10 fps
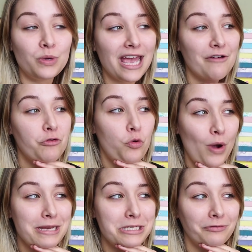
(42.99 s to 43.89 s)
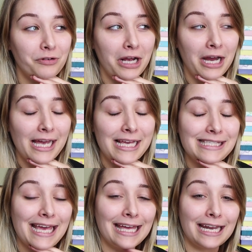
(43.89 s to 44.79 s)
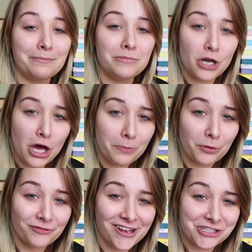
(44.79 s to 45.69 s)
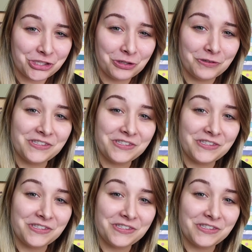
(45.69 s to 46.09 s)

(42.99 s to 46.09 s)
We have quite different eyes and I'm not a professional,